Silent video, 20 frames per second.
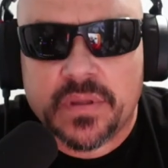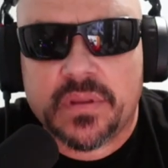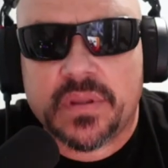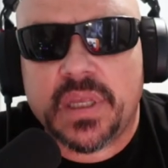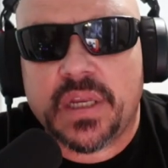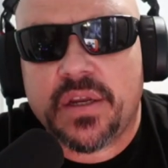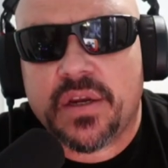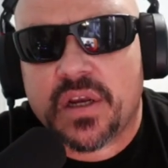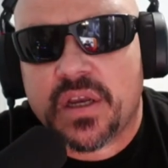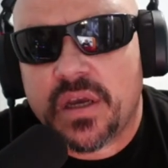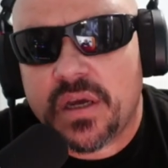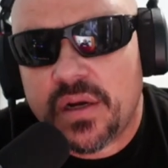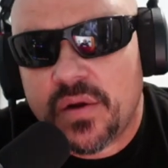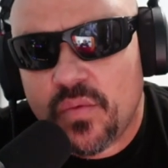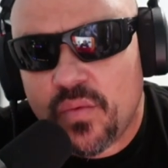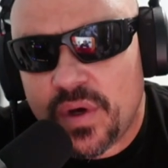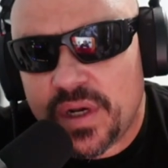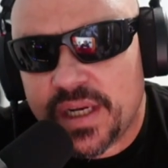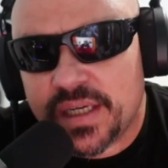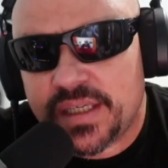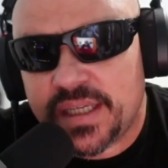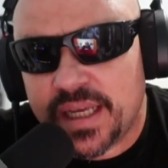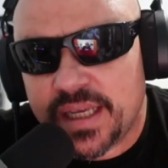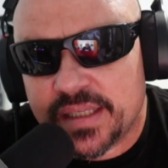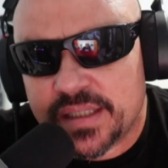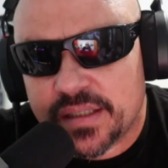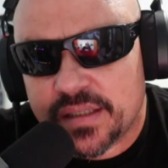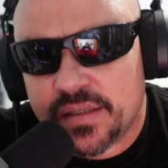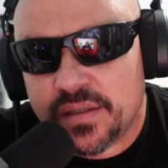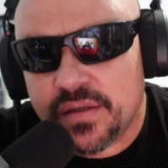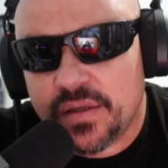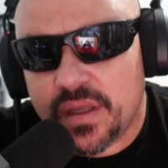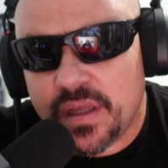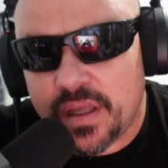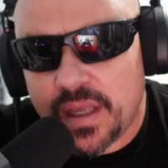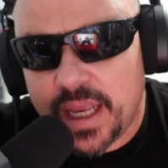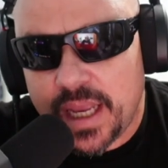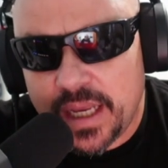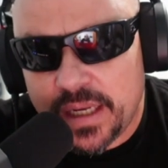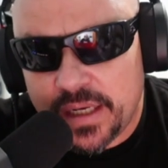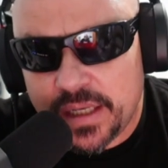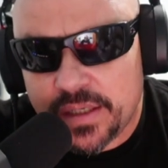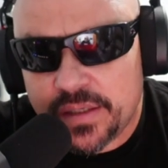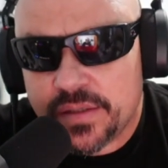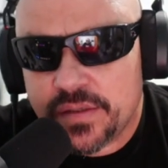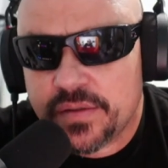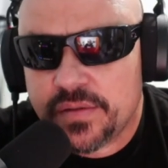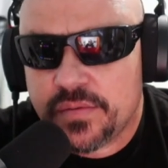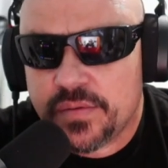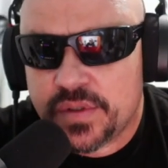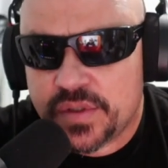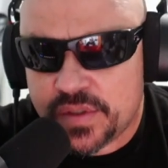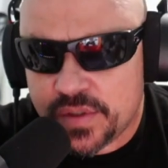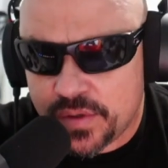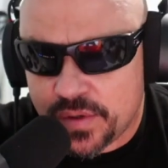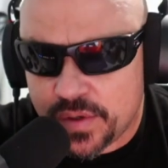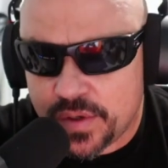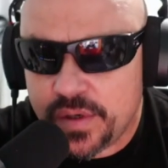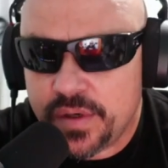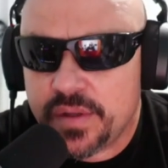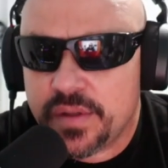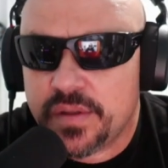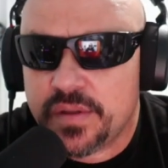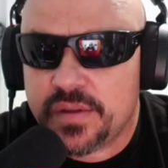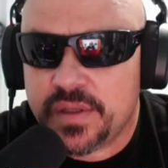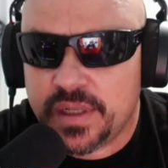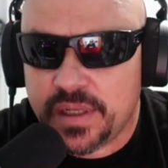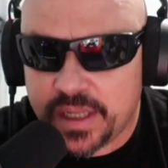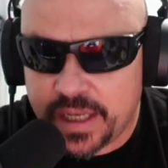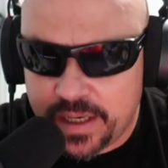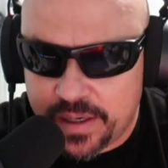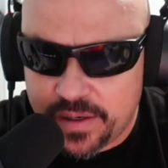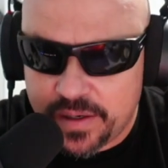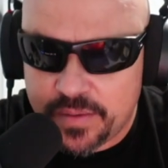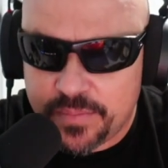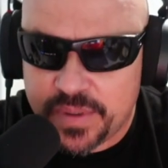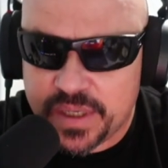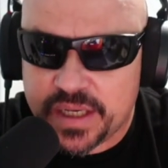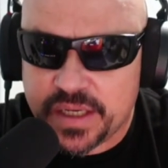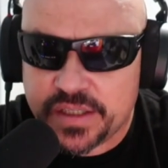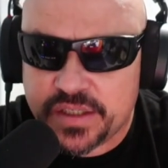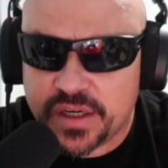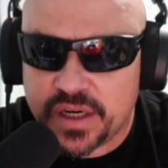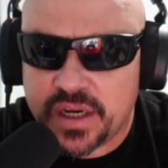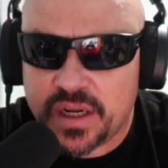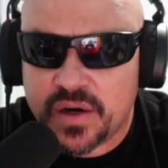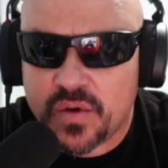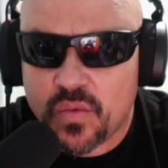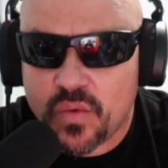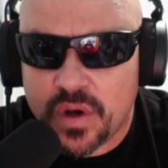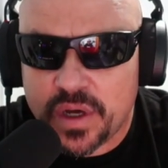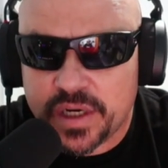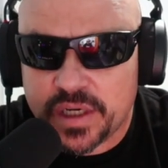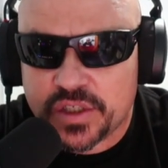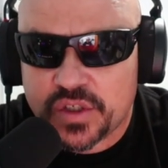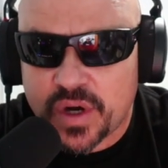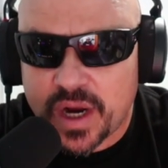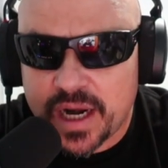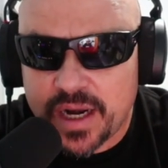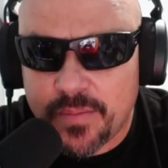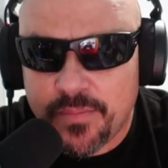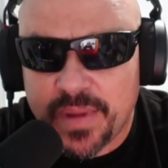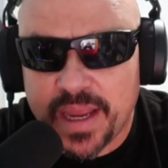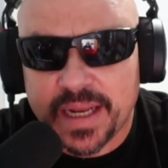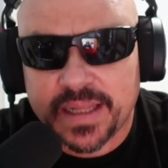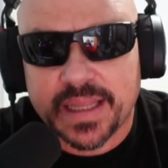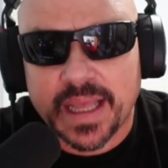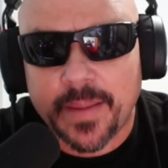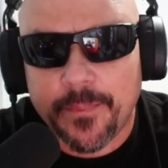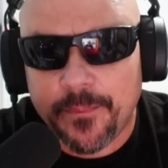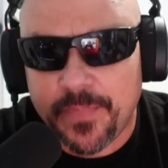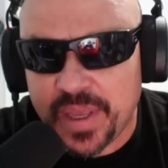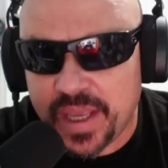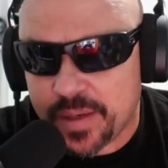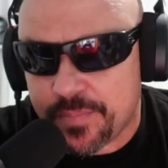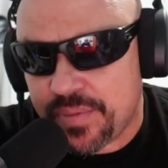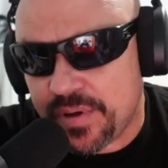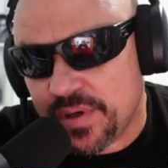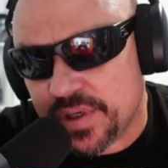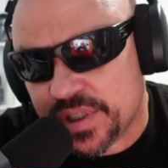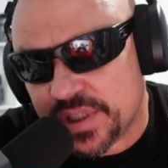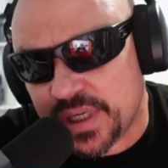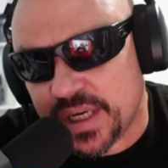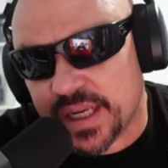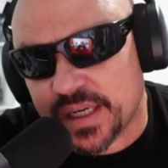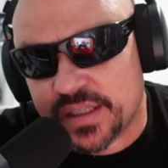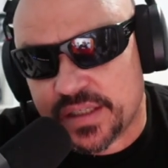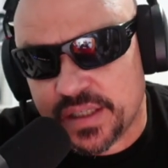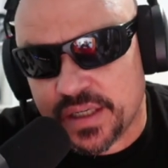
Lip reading: then you're going to want to test Aidan sooner than later, because you're going to want to try to make that big push next